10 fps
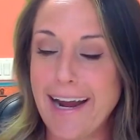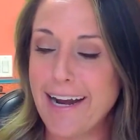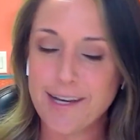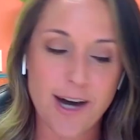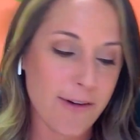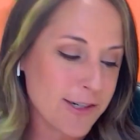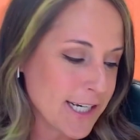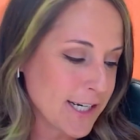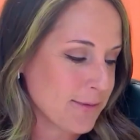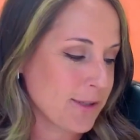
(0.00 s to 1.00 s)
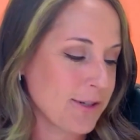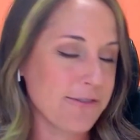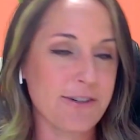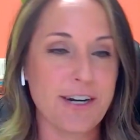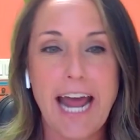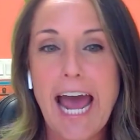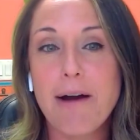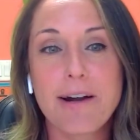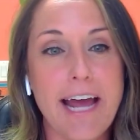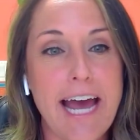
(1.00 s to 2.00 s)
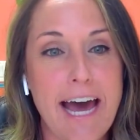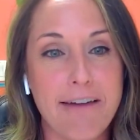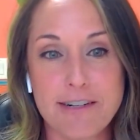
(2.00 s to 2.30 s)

I had a conversation with her for an hour and a half.